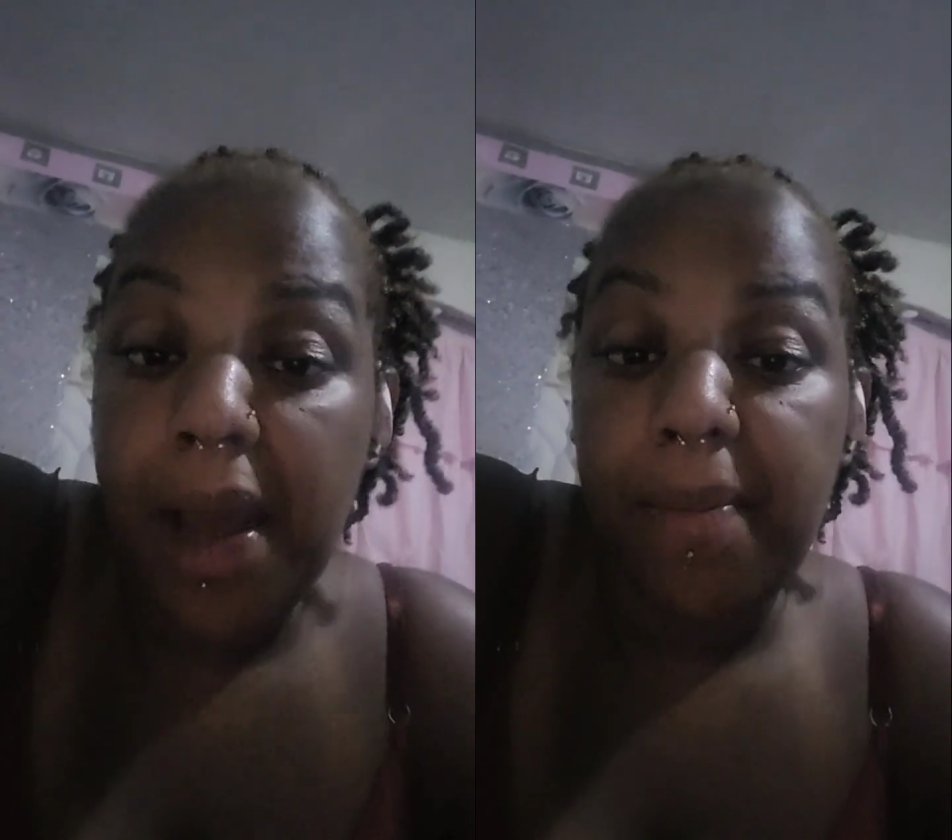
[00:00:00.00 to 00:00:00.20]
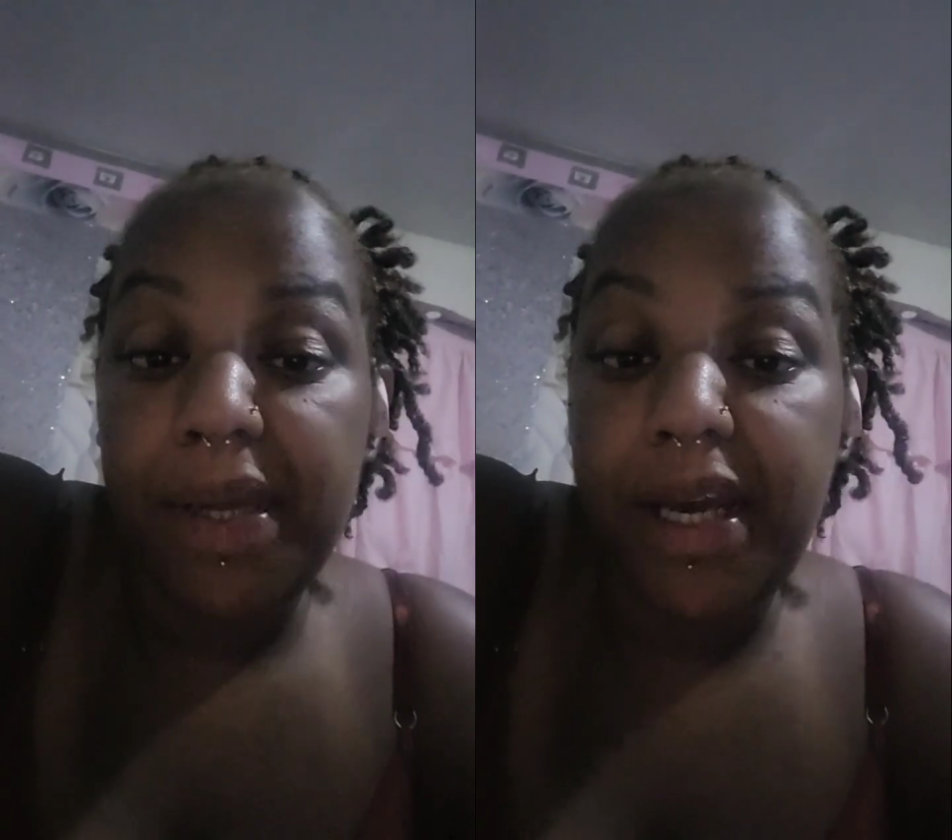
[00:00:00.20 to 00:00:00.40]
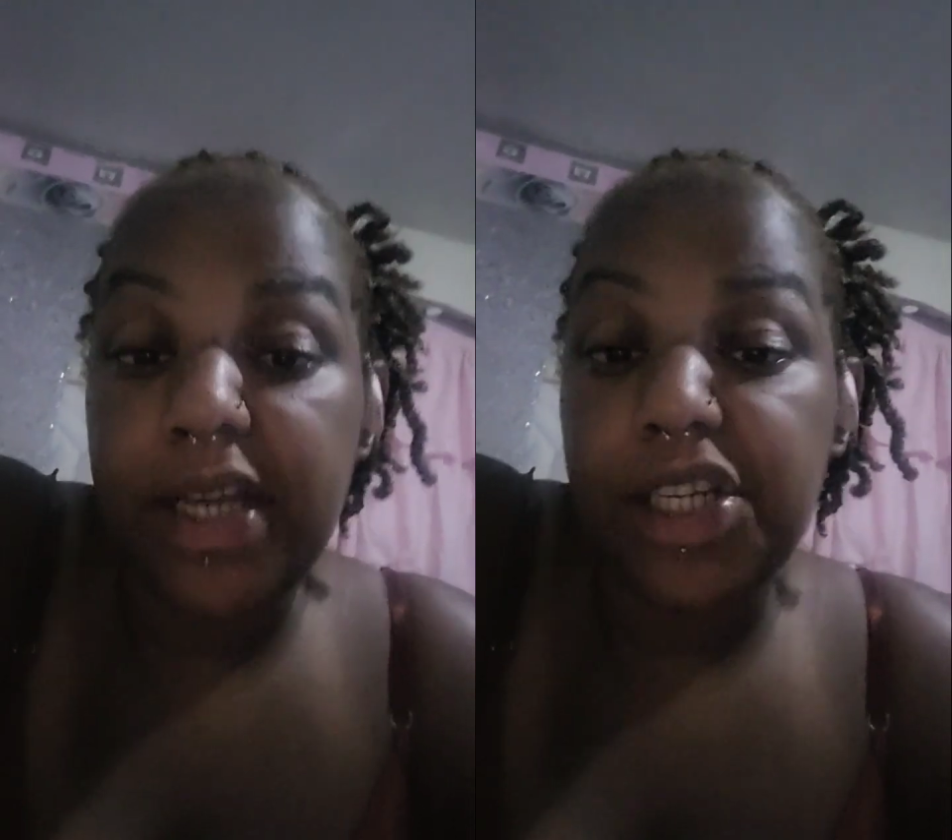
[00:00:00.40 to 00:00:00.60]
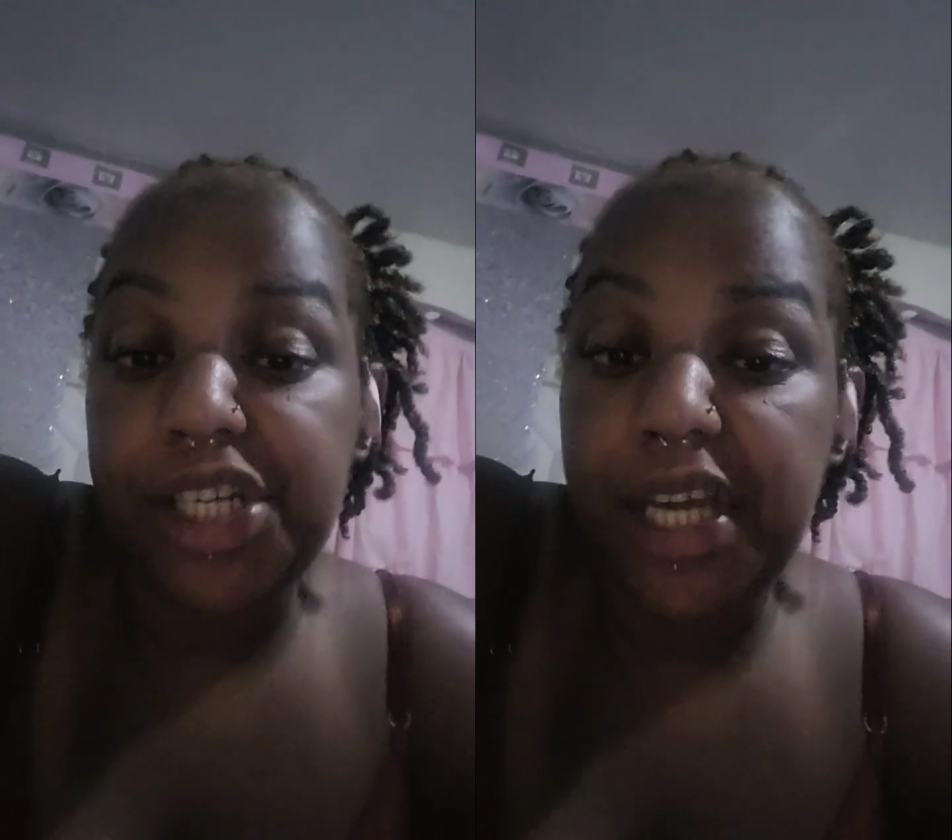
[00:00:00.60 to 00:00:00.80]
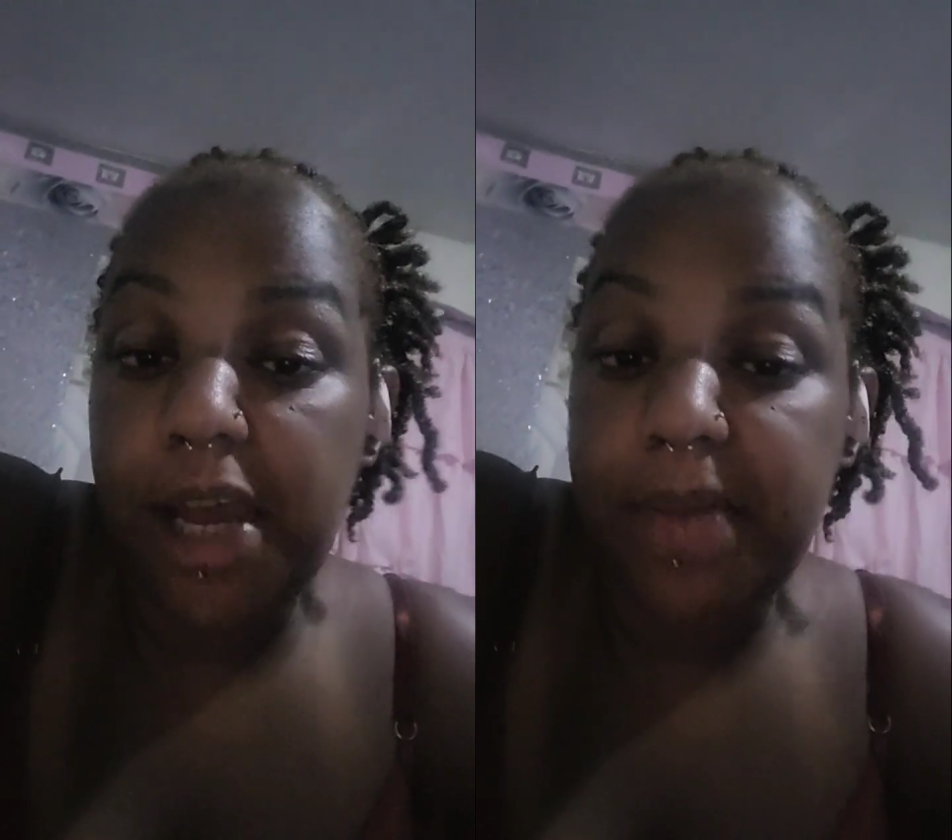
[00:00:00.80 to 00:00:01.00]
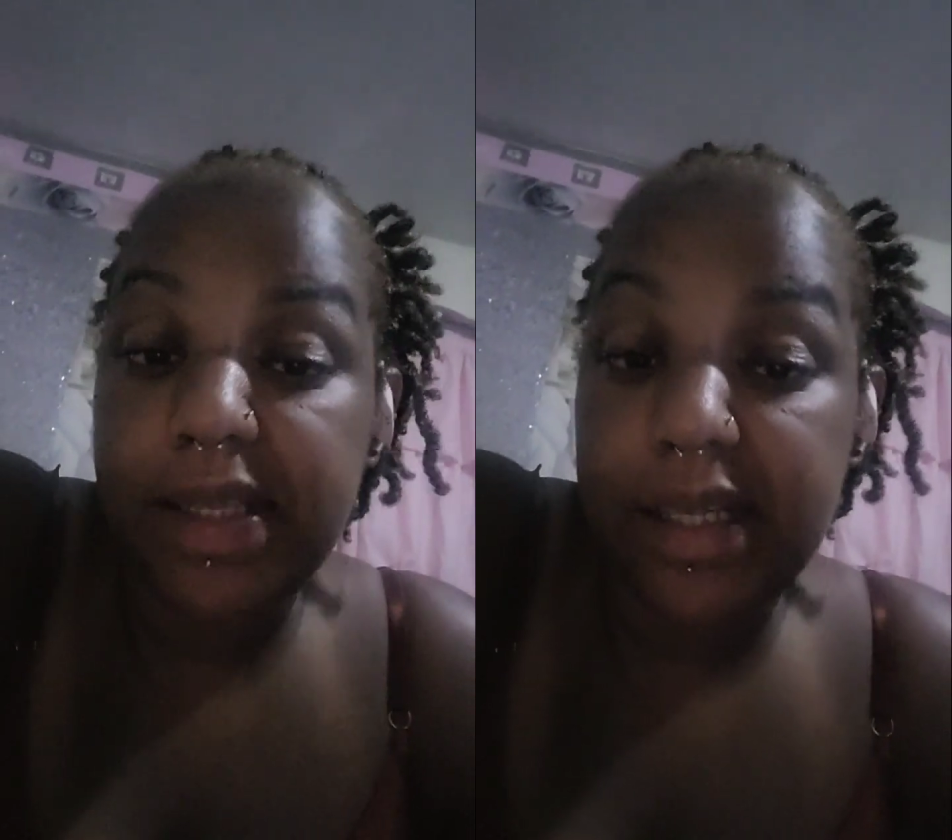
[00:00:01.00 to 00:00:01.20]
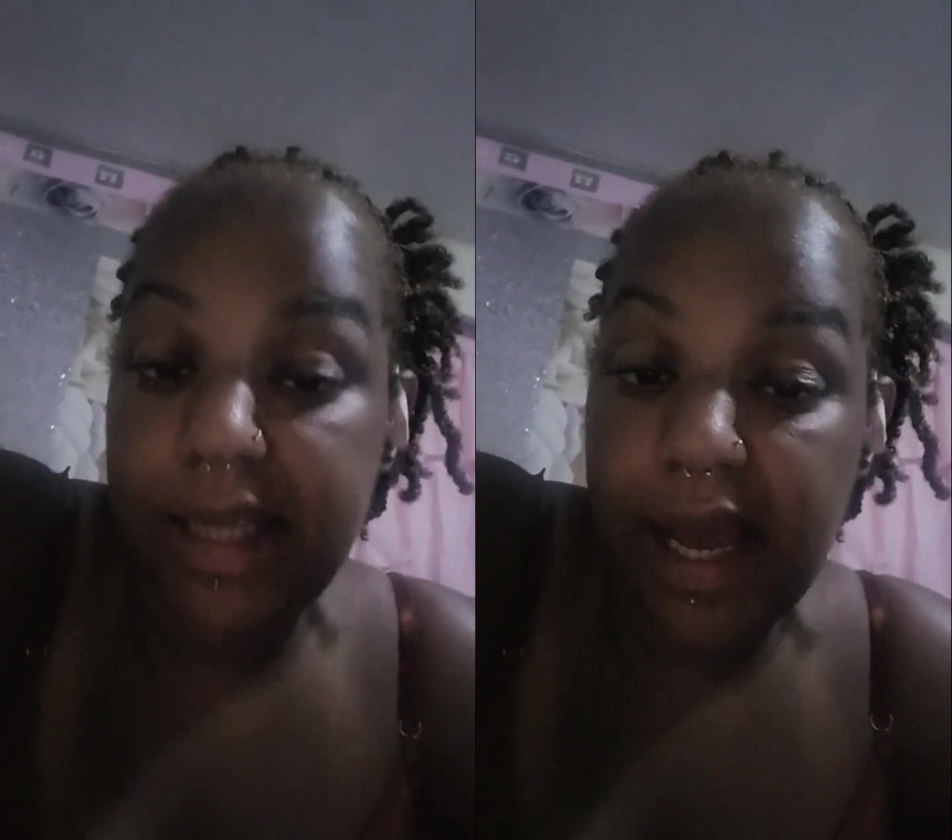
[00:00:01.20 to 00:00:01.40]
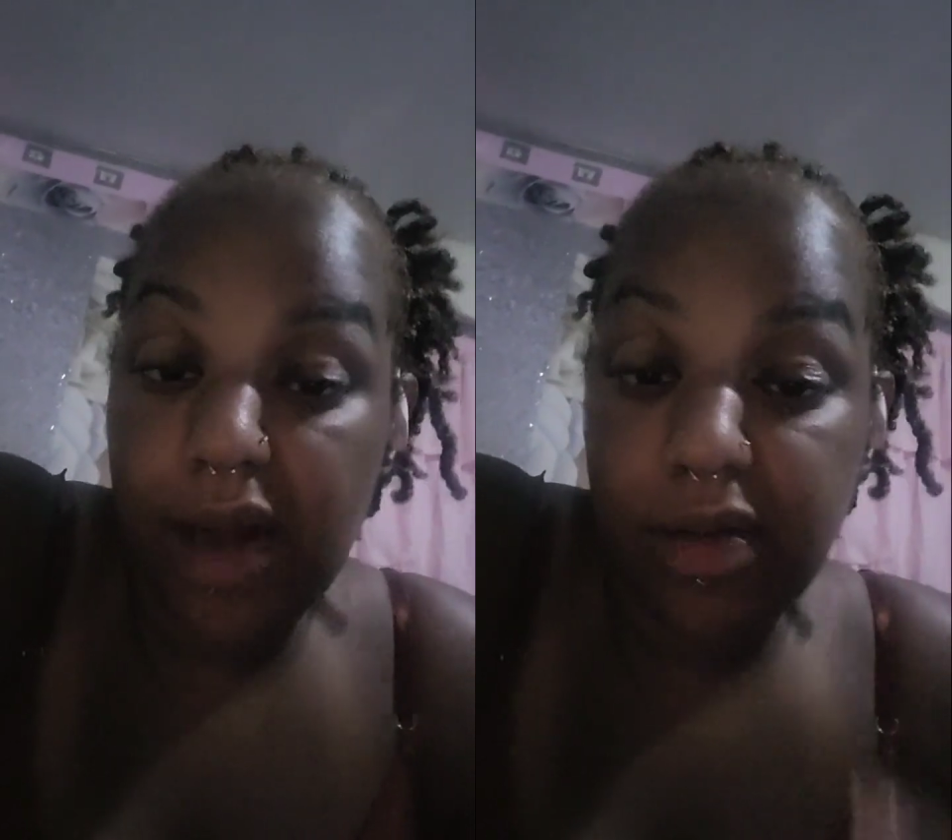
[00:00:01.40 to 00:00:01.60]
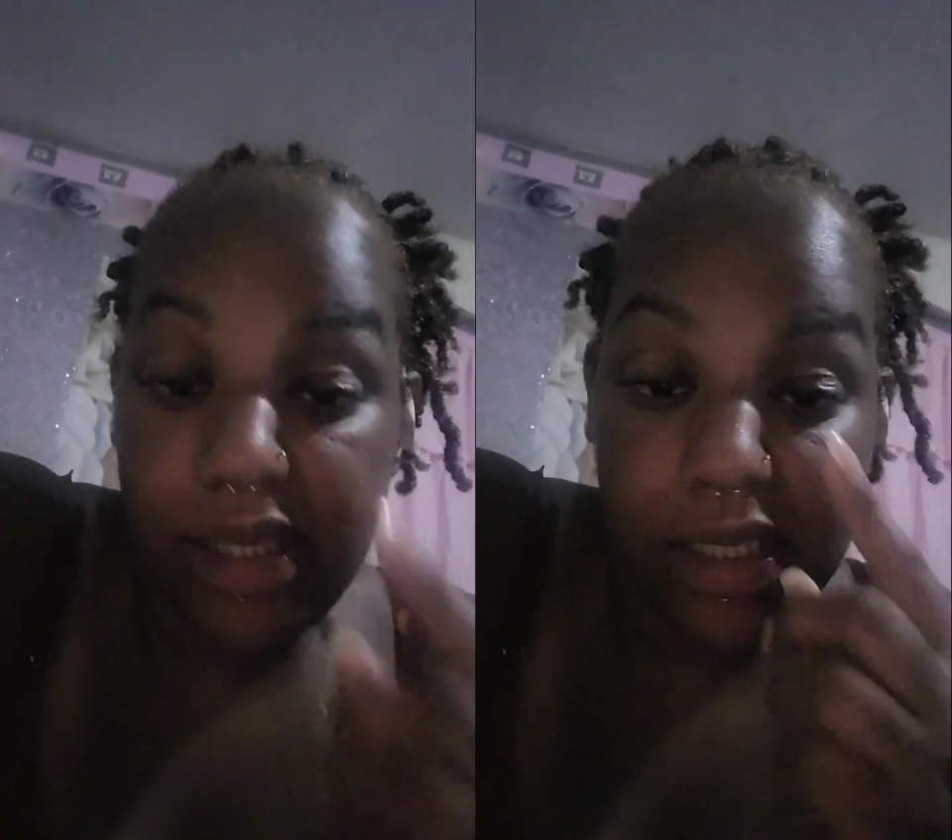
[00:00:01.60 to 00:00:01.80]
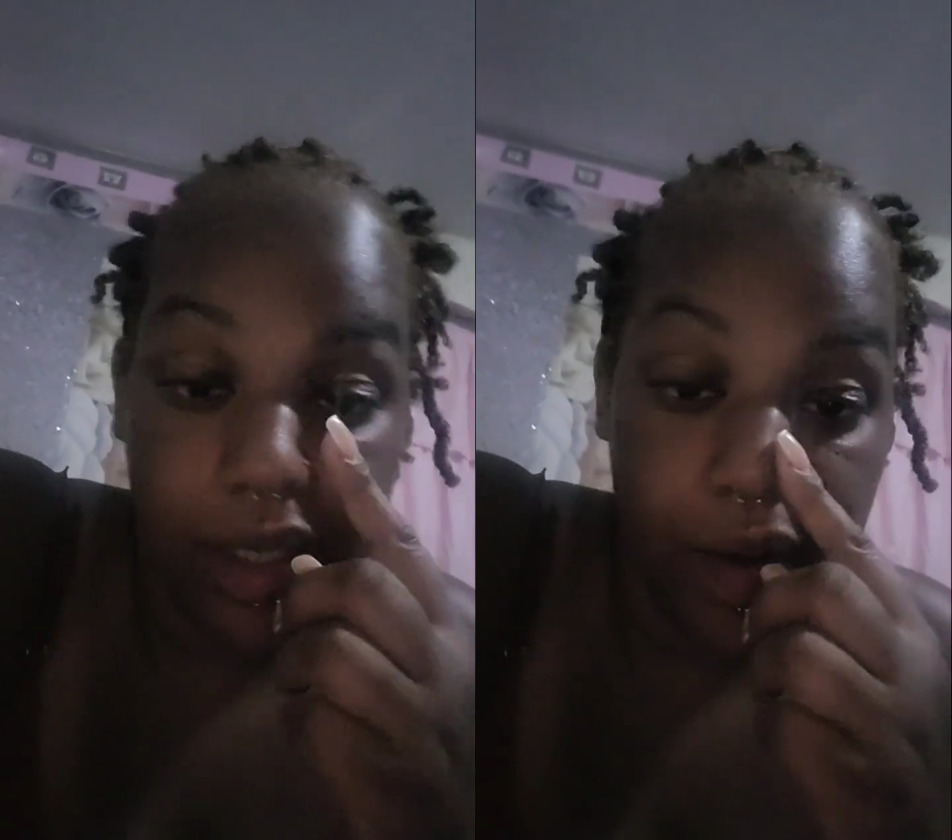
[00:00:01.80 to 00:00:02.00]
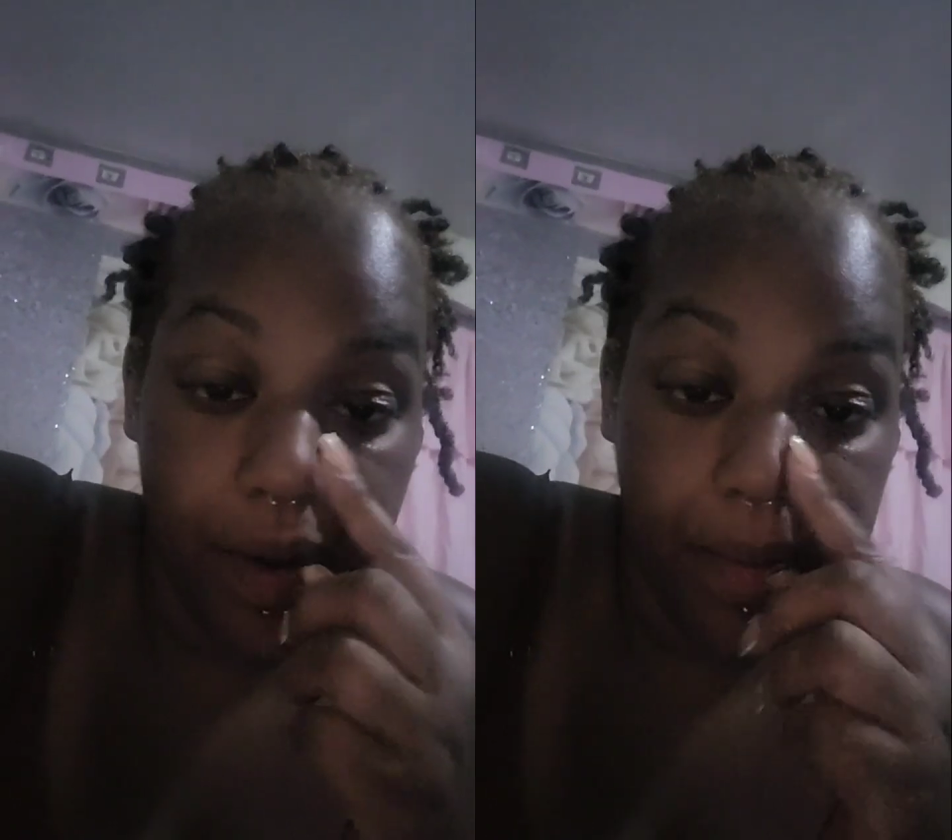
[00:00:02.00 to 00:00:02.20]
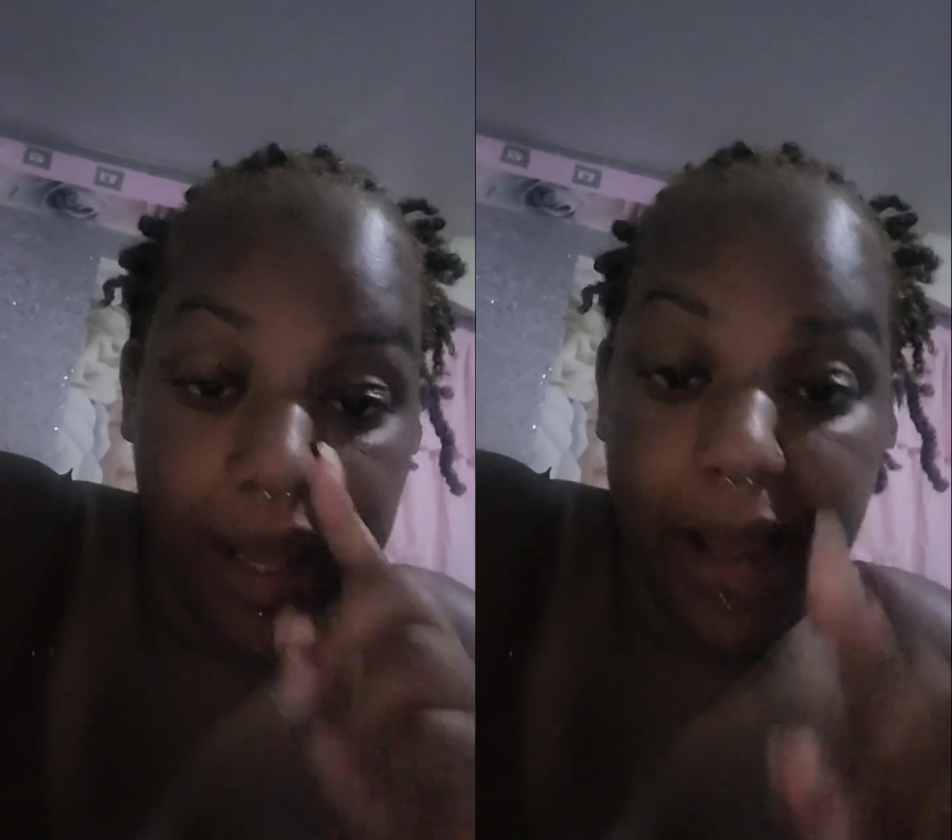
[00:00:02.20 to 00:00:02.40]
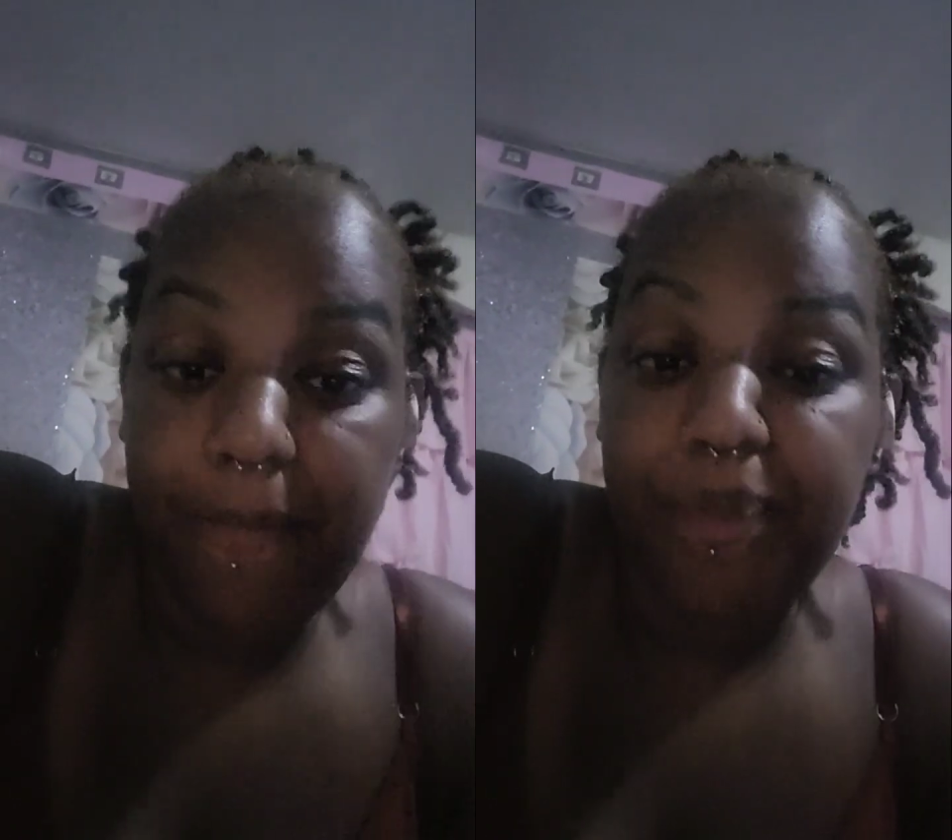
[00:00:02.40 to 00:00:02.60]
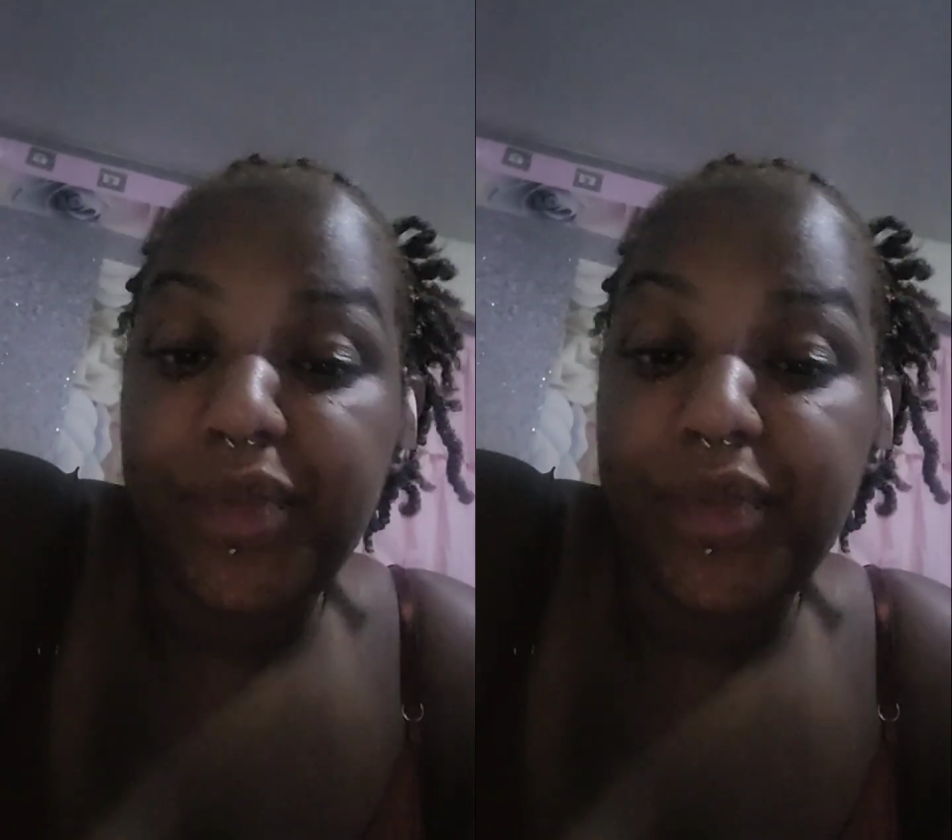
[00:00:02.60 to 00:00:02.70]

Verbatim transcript: because she came into town to steal her man.